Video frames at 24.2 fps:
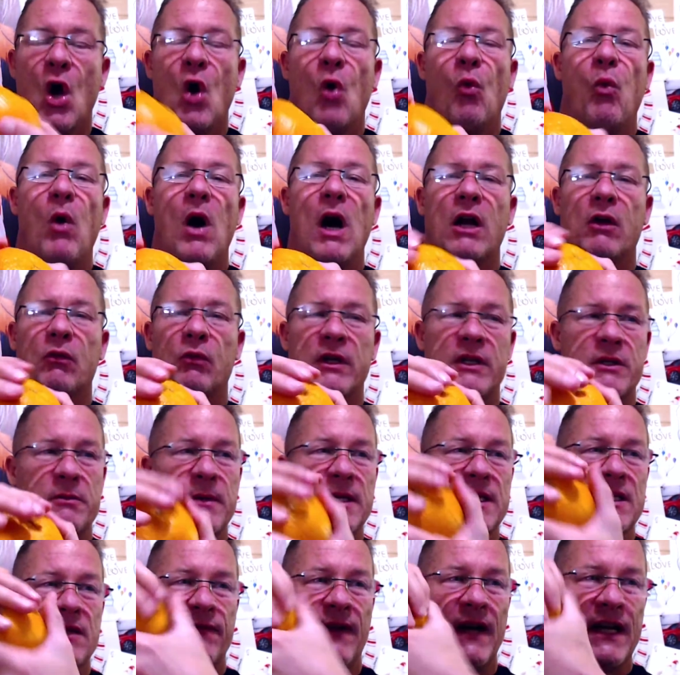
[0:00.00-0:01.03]
Water rich
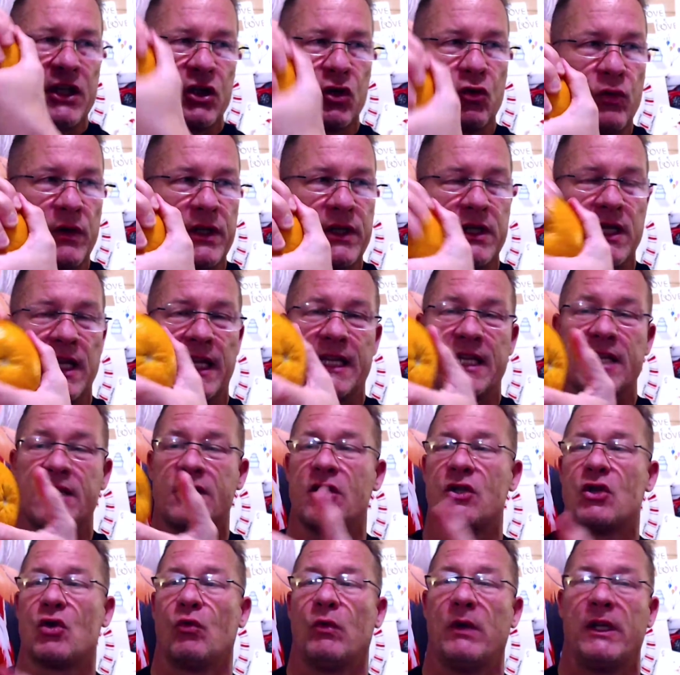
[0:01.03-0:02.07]
means if I squish, like
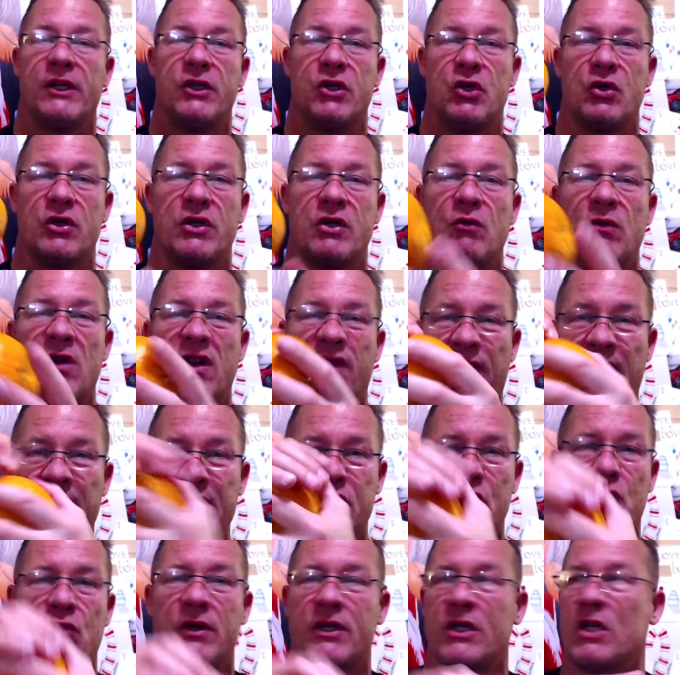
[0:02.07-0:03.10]
this is a really juicy one, if I
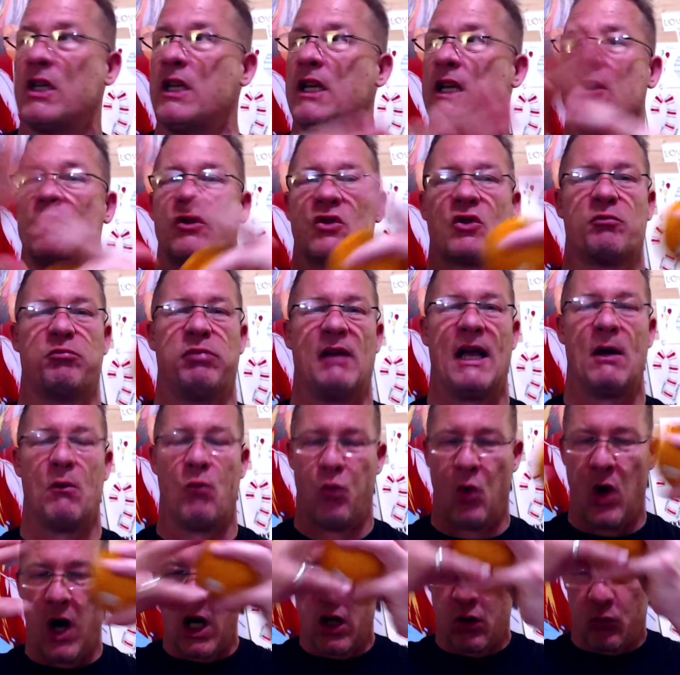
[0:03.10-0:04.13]
squish it, it'll splat.
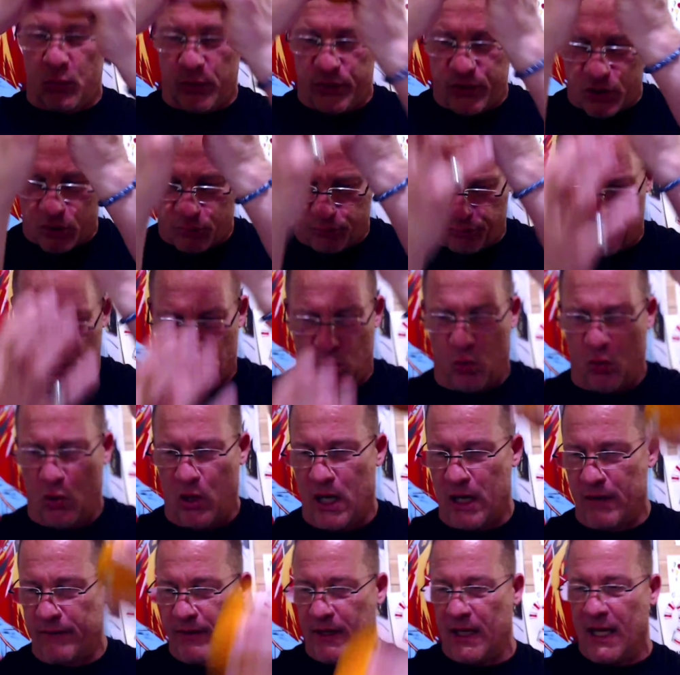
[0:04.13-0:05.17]
Water will just pour
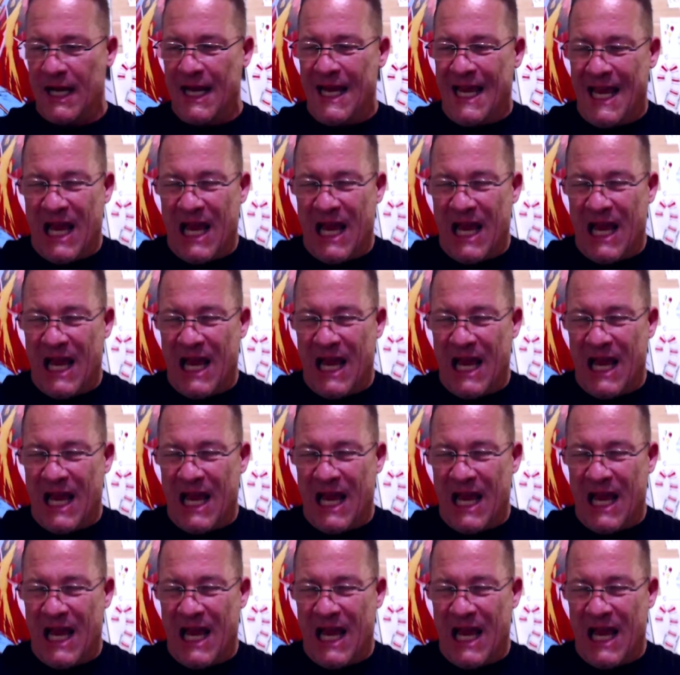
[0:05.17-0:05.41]
out of it.